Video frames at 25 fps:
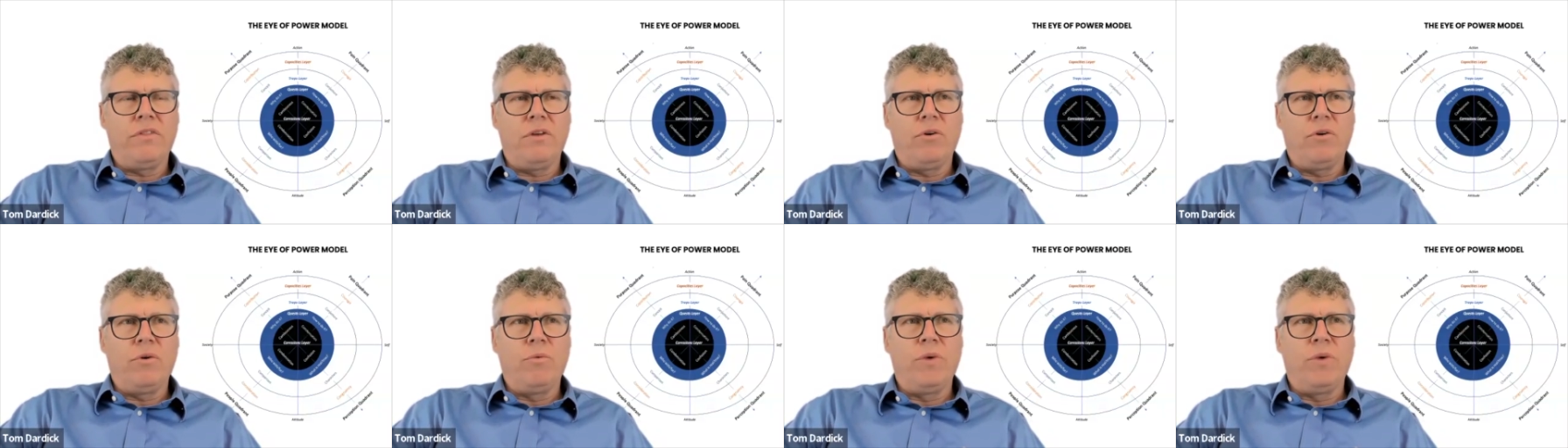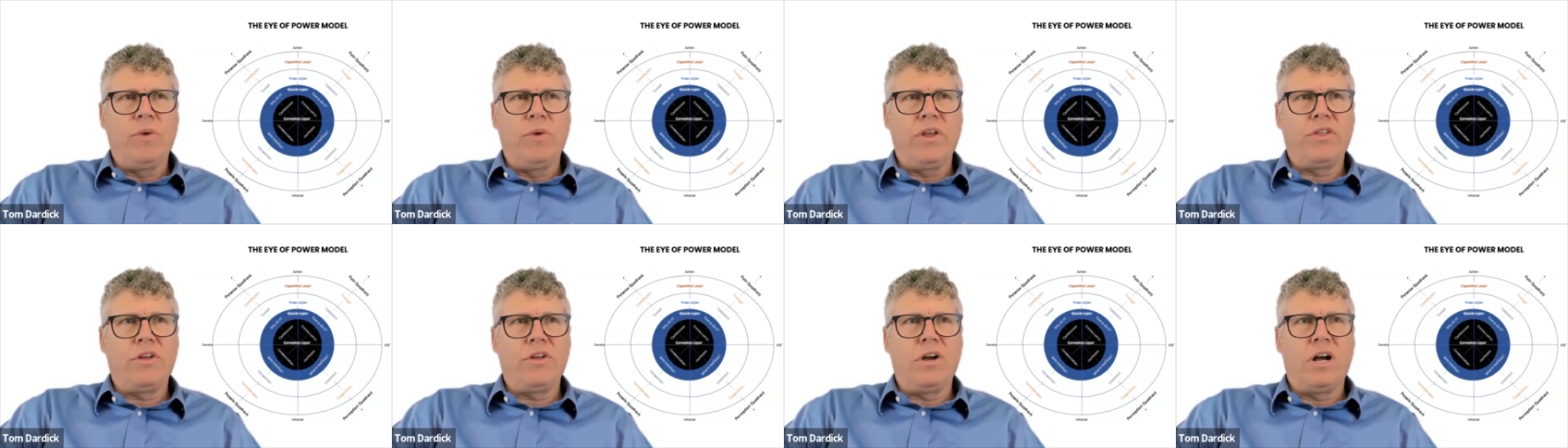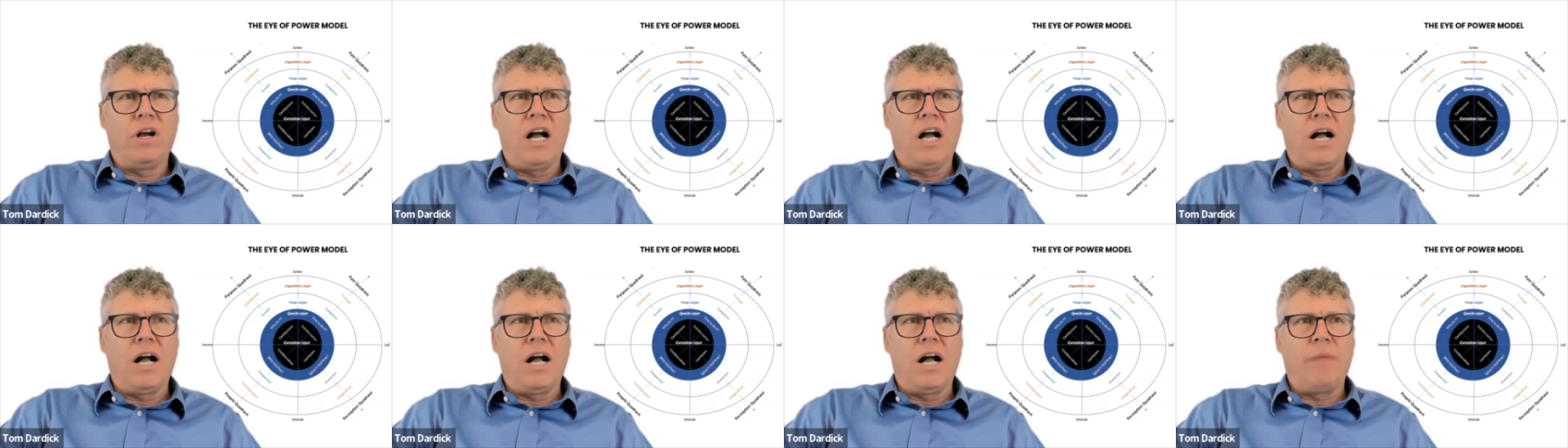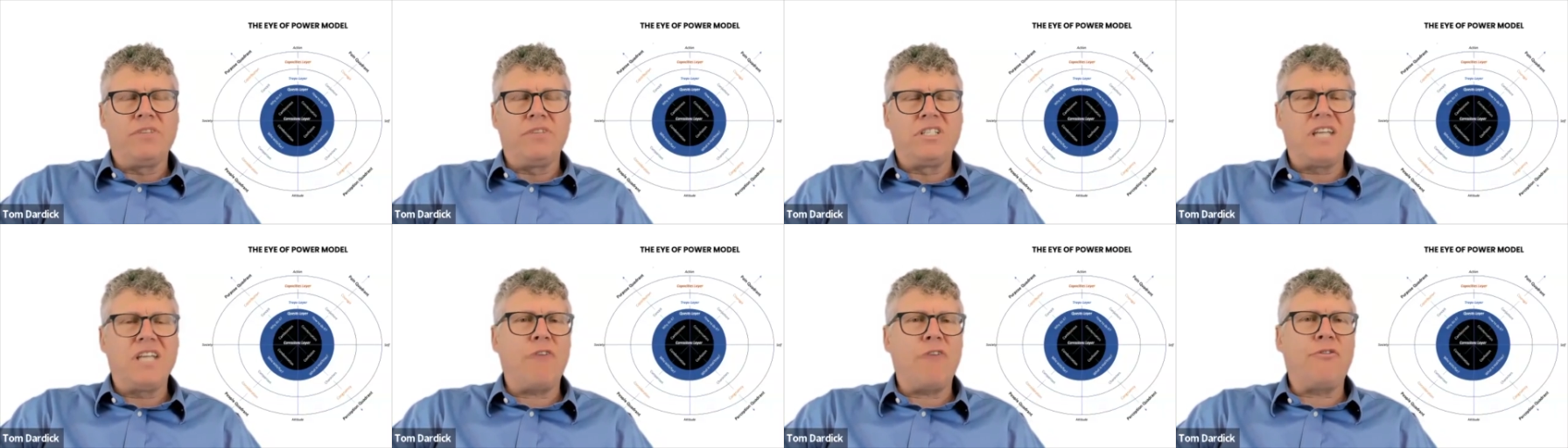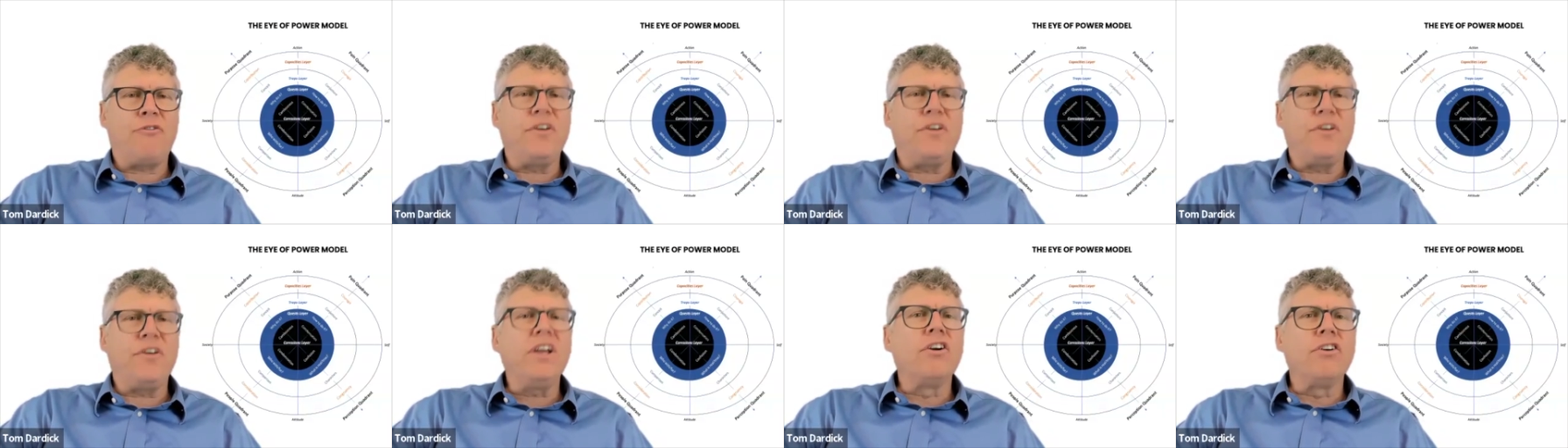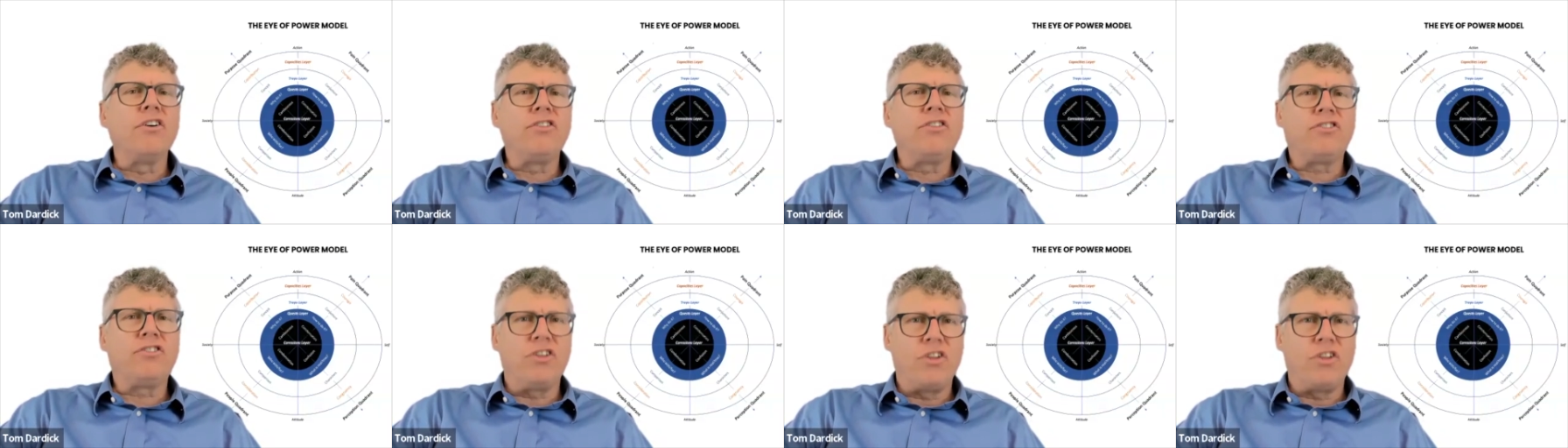with deaf
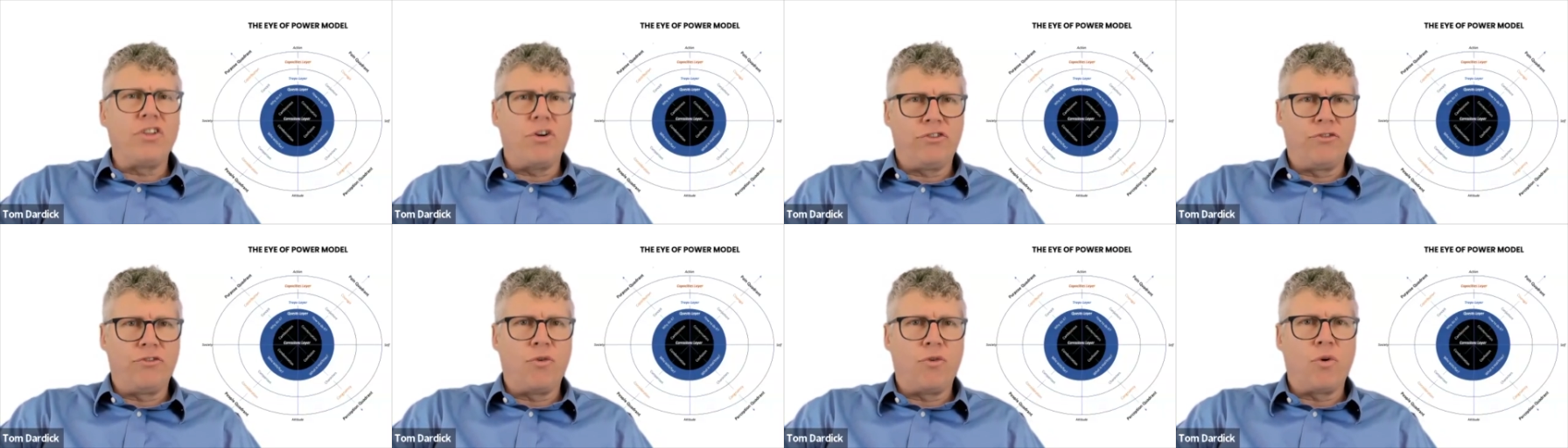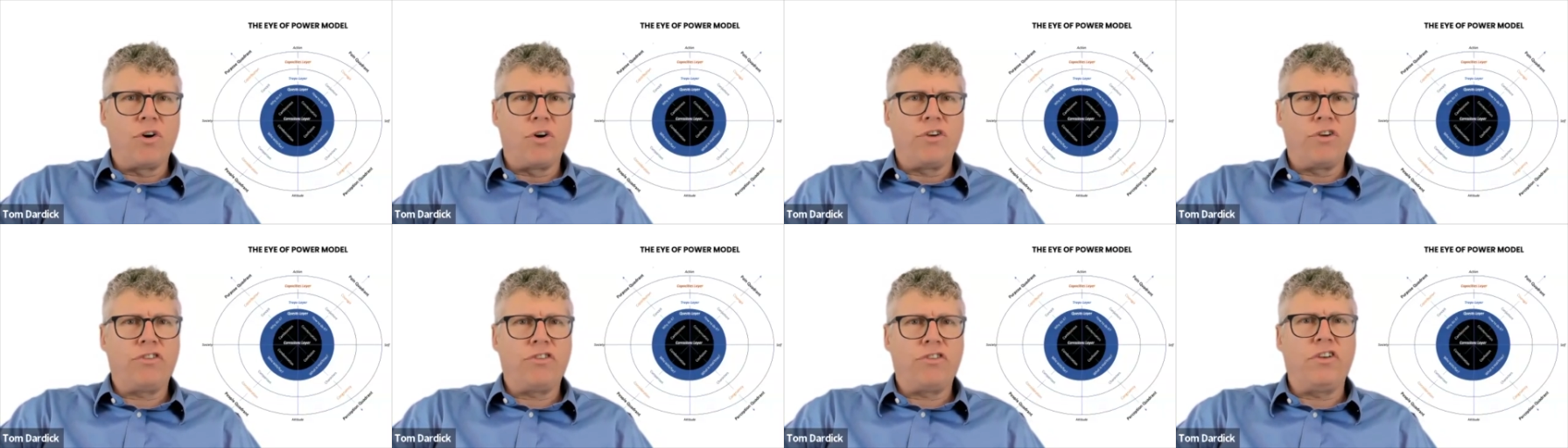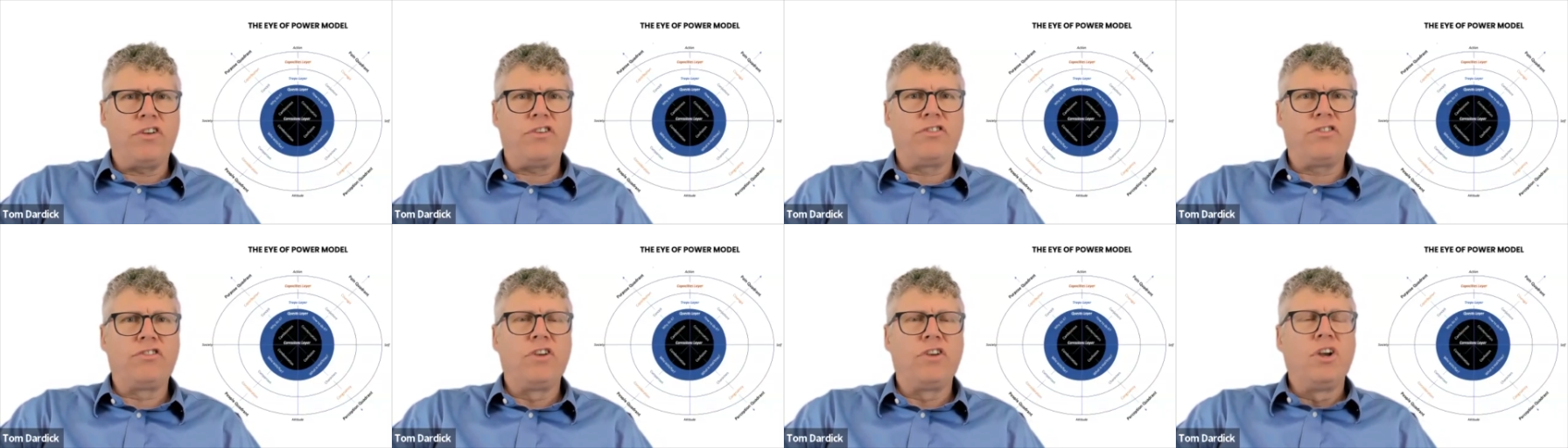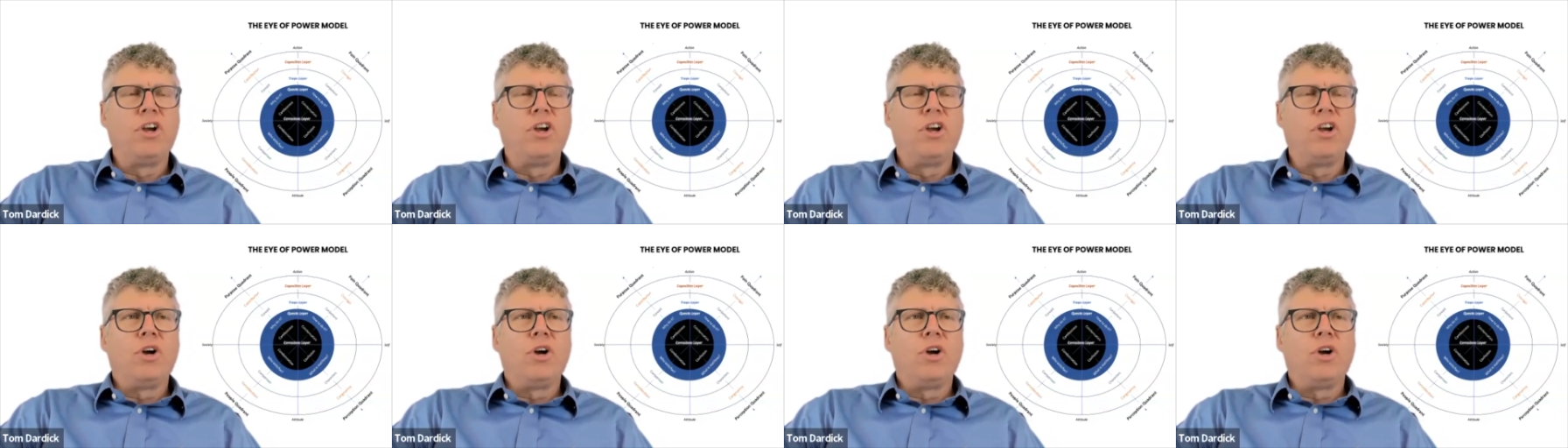ears to those forces,